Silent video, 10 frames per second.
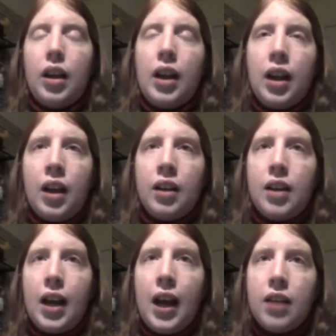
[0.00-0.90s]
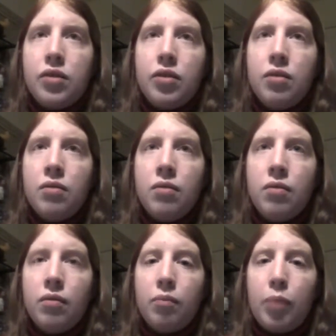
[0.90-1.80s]
and I had
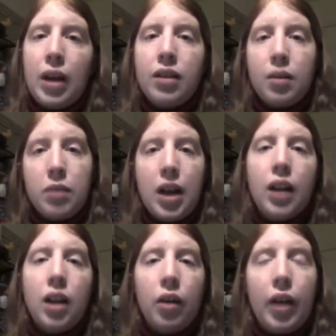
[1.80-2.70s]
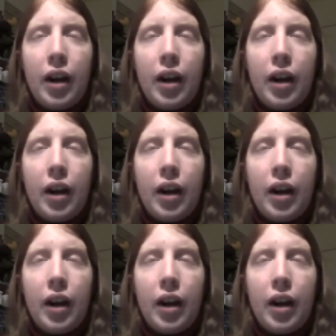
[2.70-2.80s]
to paint them yellow,